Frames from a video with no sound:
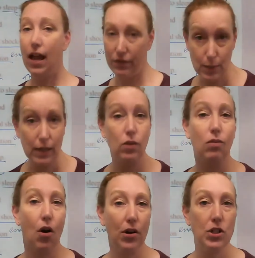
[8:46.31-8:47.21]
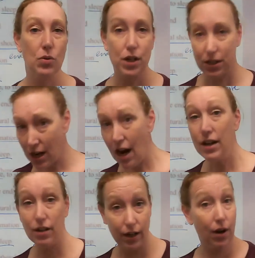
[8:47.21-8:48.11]
If you make the wrong choice,
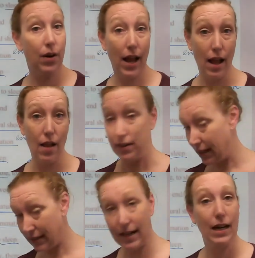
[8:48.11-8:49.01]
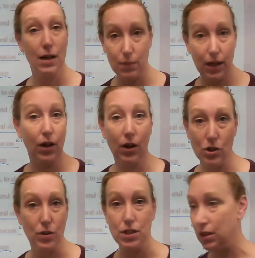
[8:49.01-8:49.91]
you're going to go to hell, and that's not going to be a
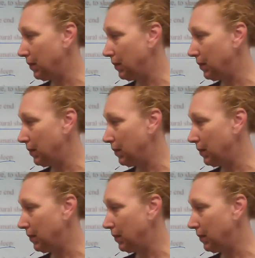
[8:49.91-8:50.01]
good choice